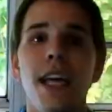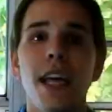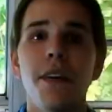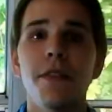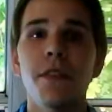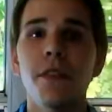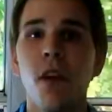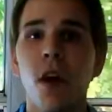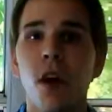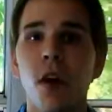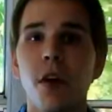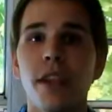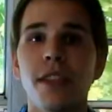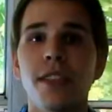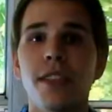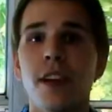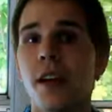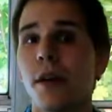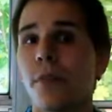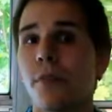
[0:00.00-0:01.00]
If you've already
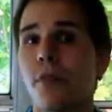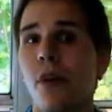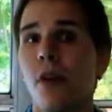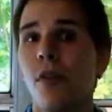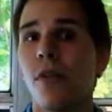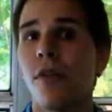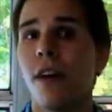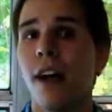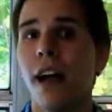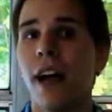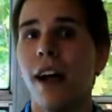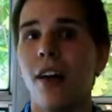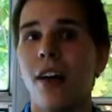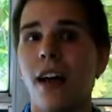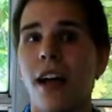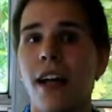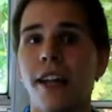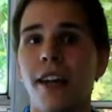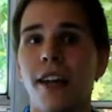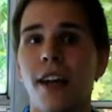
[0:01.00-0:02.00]
done a profile
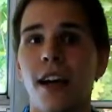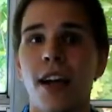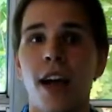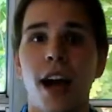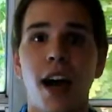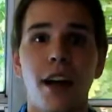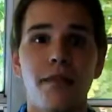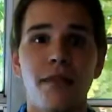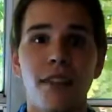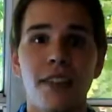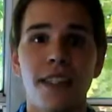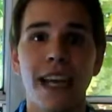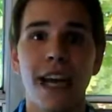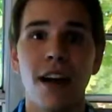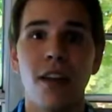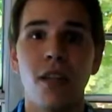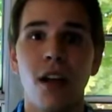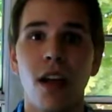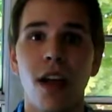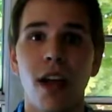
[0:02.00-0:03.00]
and a conflict
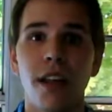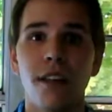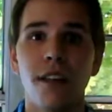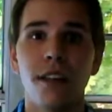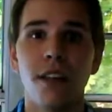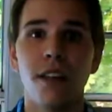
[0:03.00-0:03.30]
outline